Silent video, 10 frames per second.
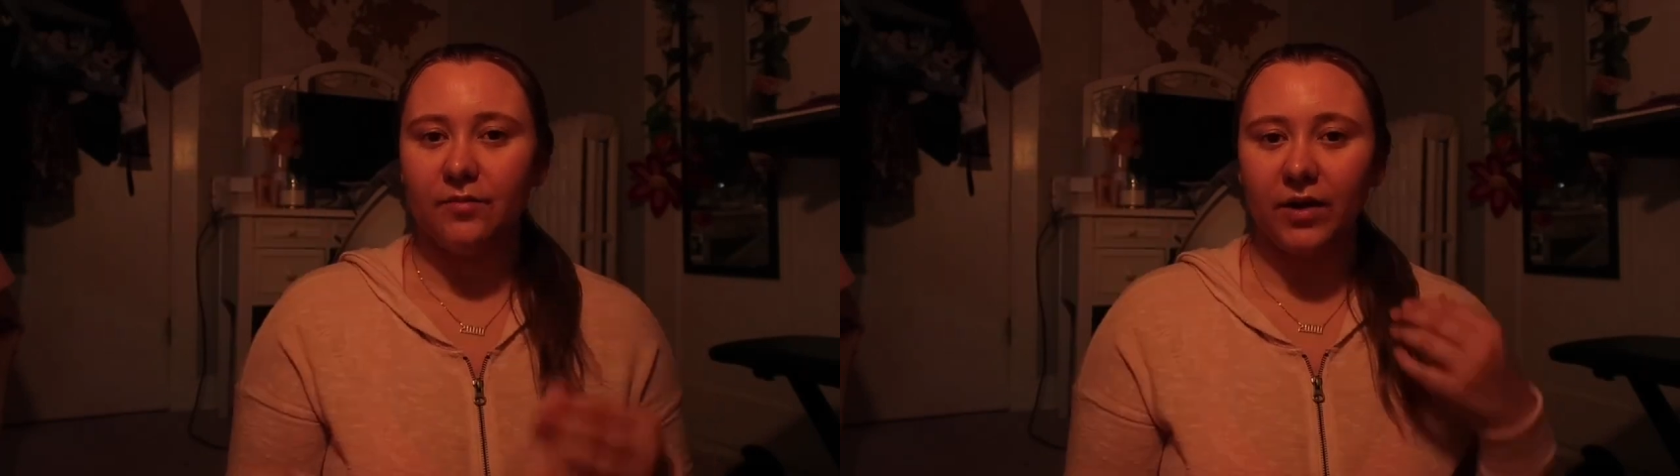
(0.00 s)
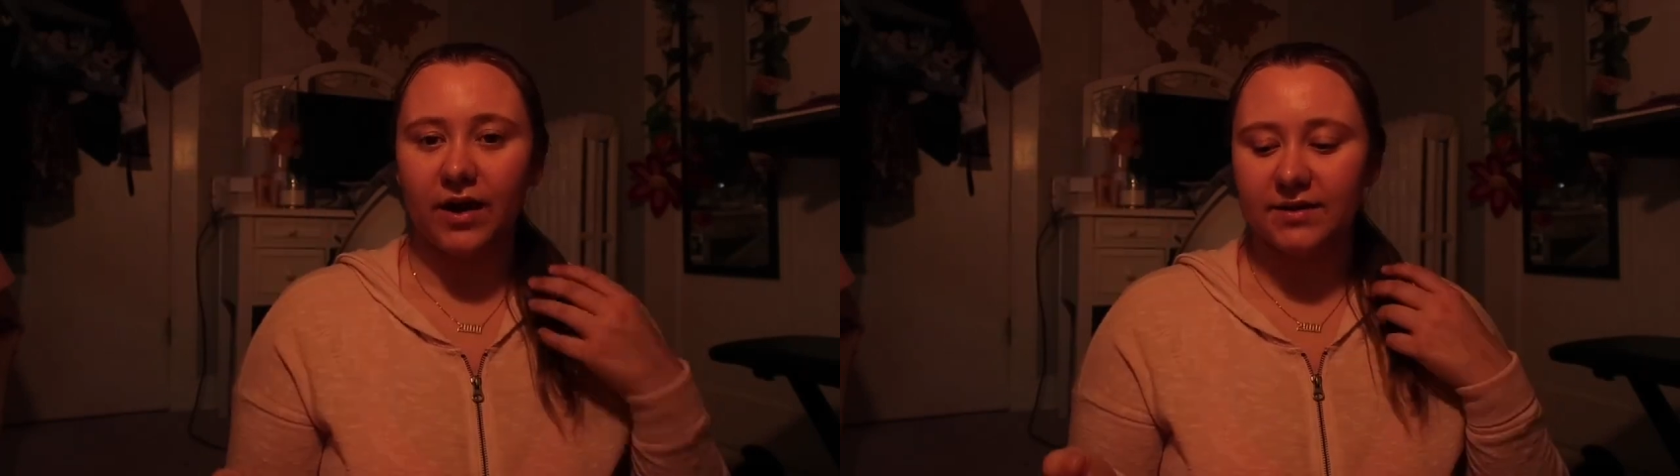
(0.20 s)

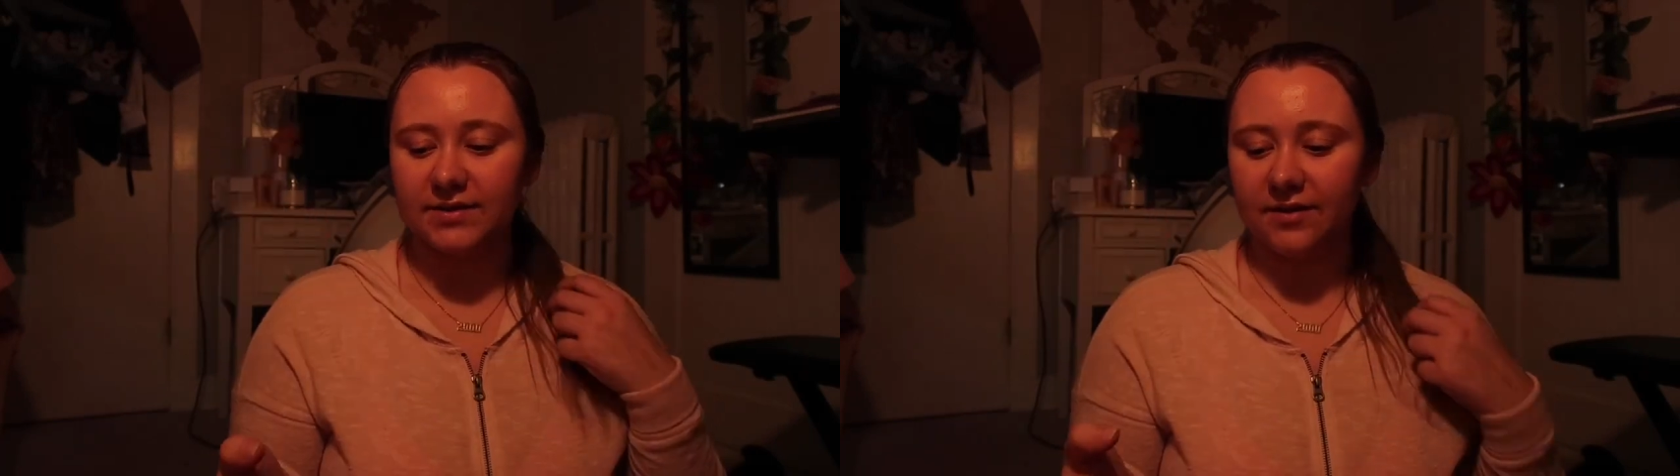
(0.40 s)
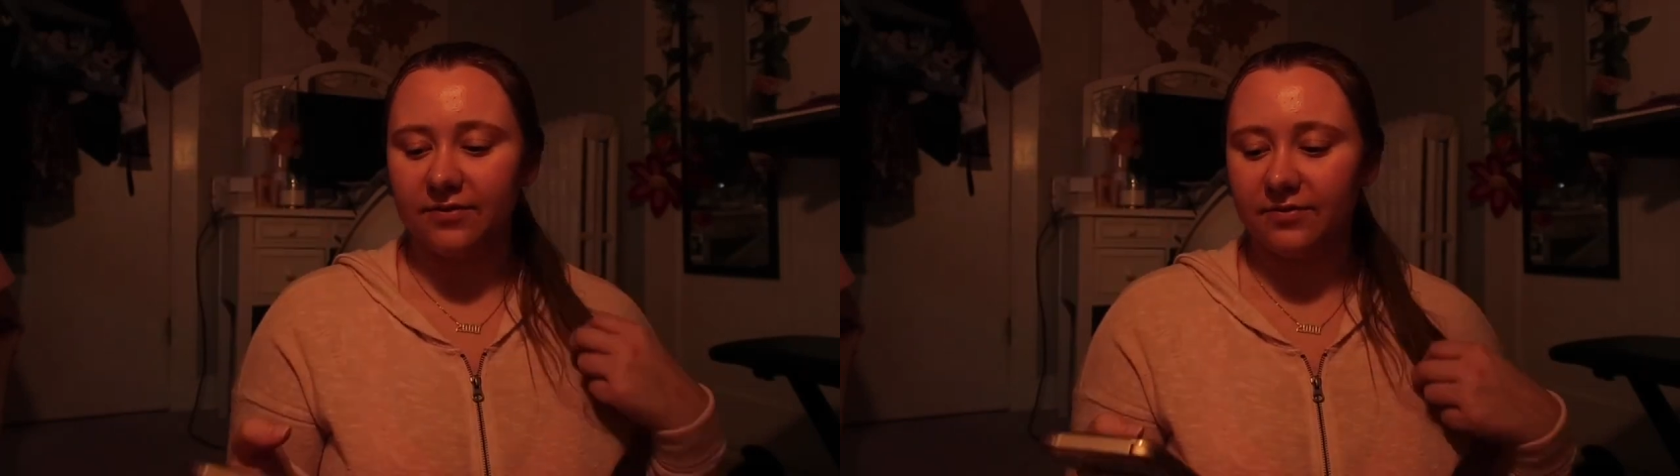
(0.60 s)
whereas
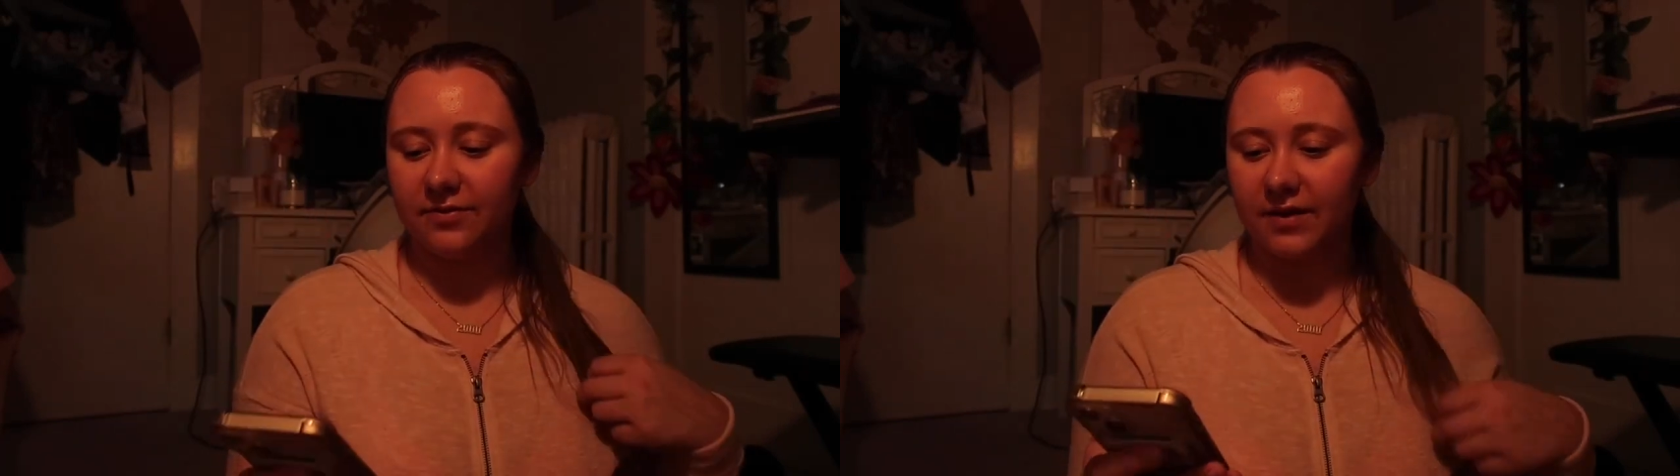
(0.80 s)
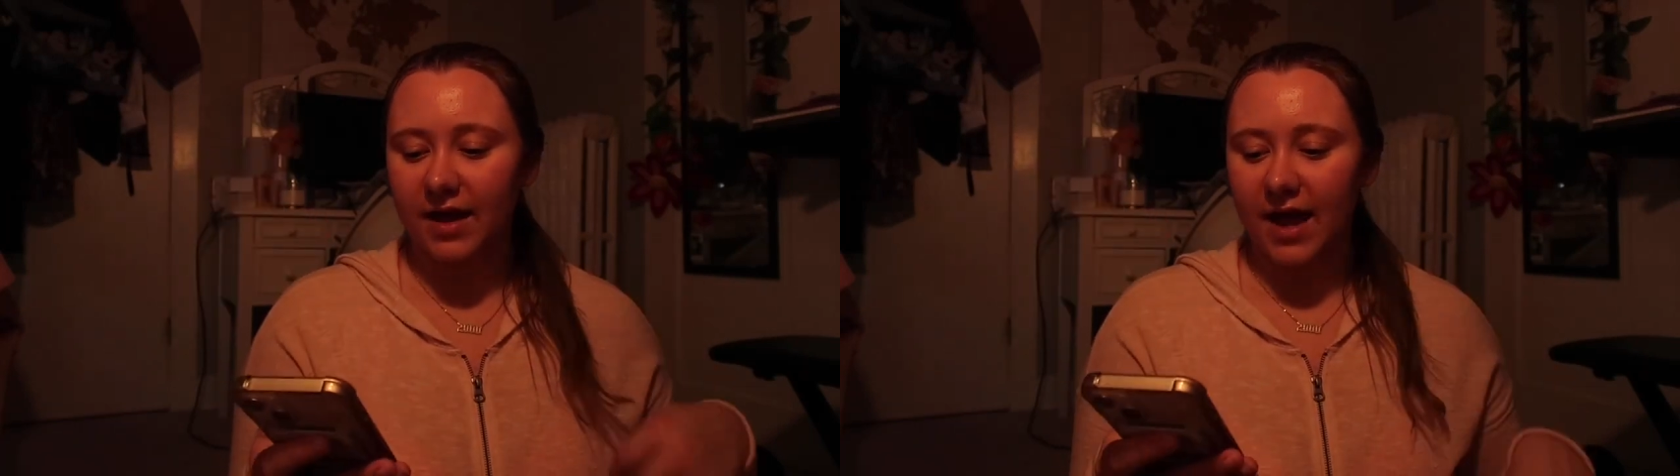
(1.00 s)
if
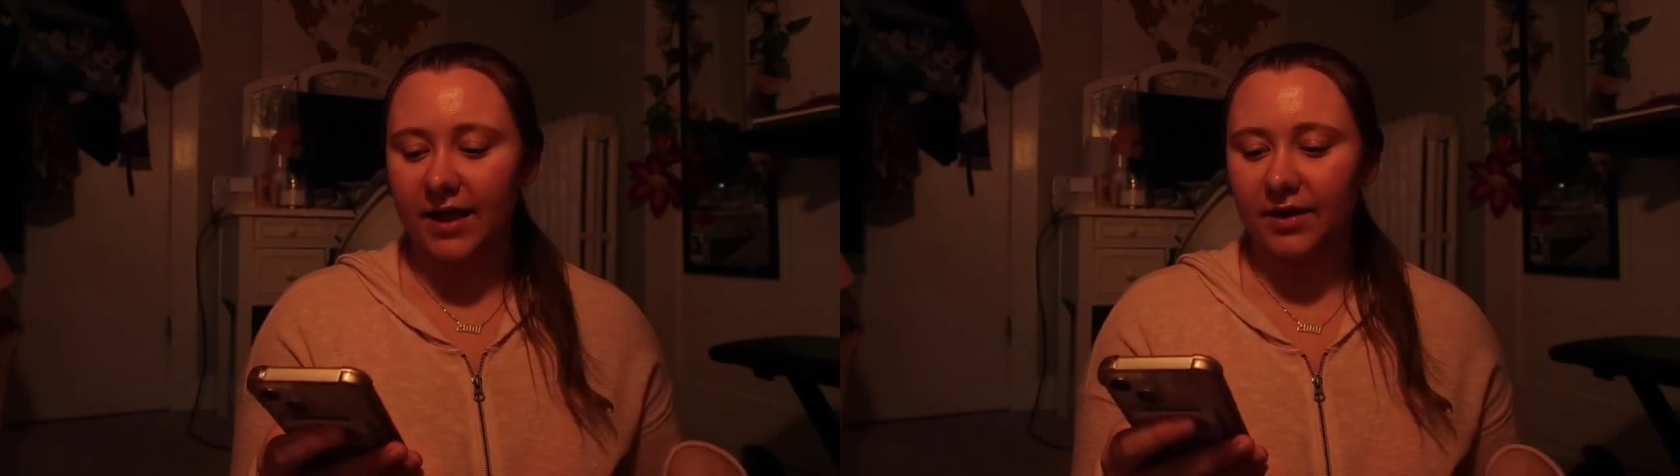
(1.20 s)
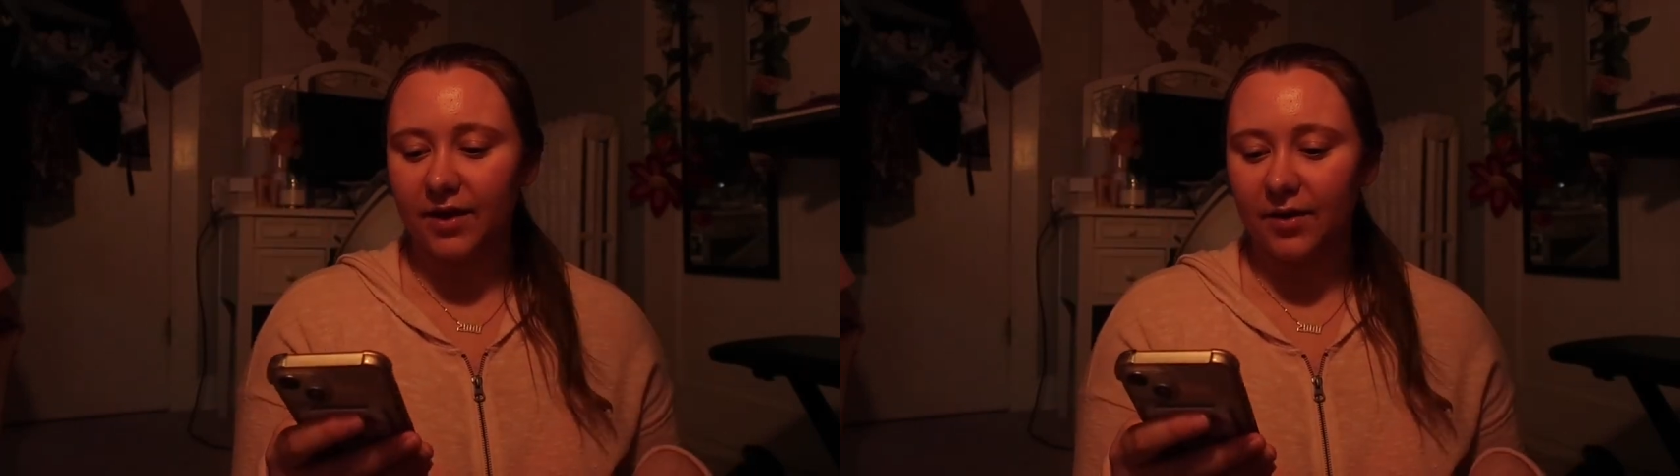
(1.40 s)

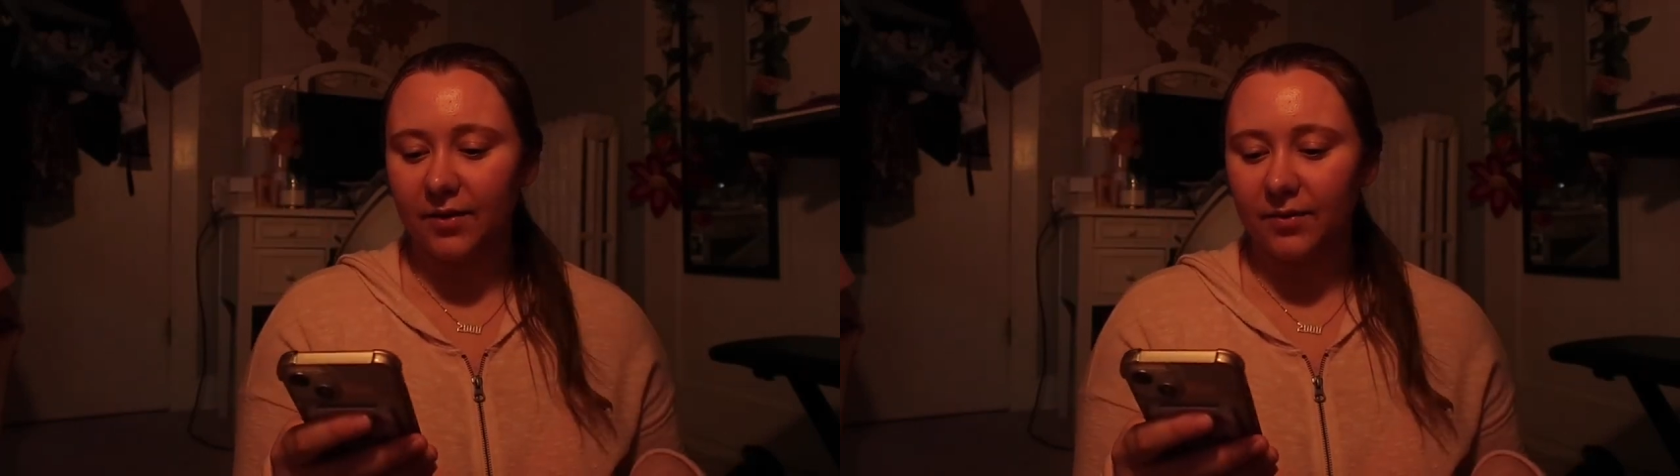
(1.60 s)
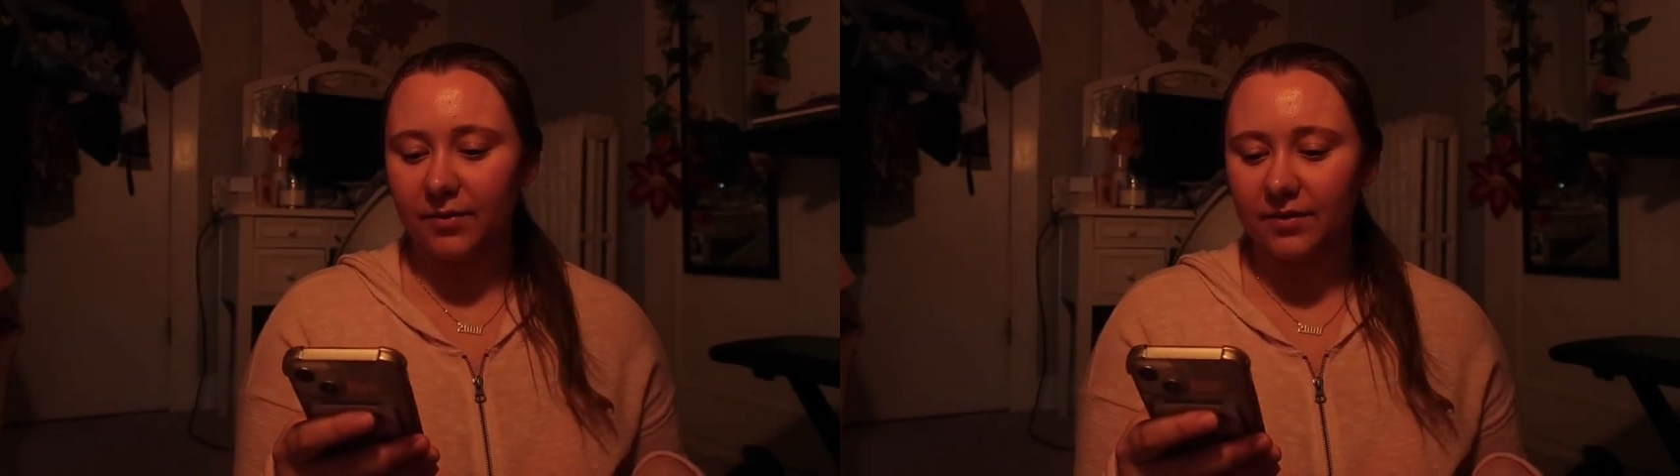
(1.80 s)
I
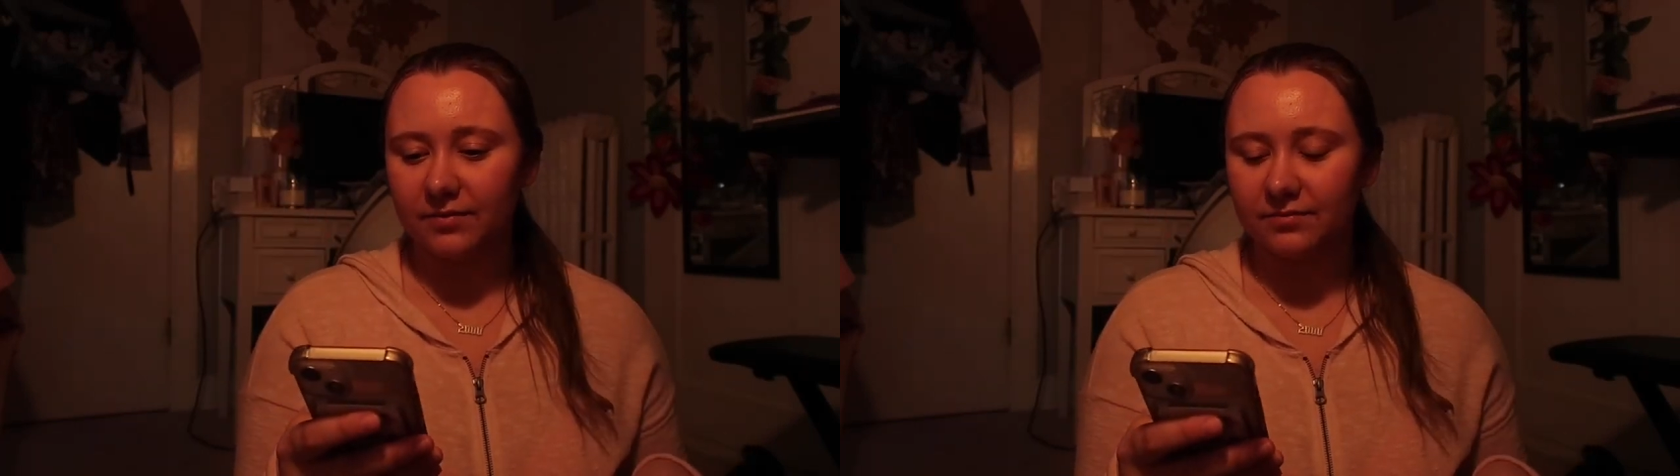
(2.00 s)
go